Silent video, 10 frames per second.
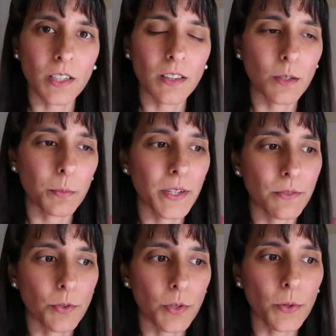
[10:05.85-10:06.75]
a little bit
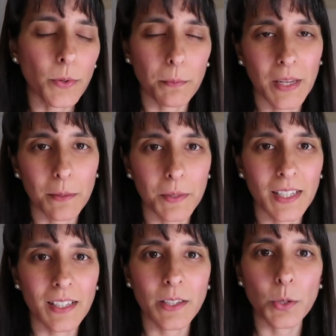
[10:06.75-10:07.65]
of growth
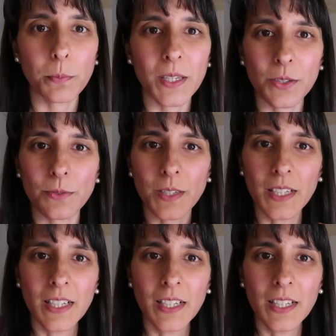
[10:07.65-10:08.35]
maybe, a little bit of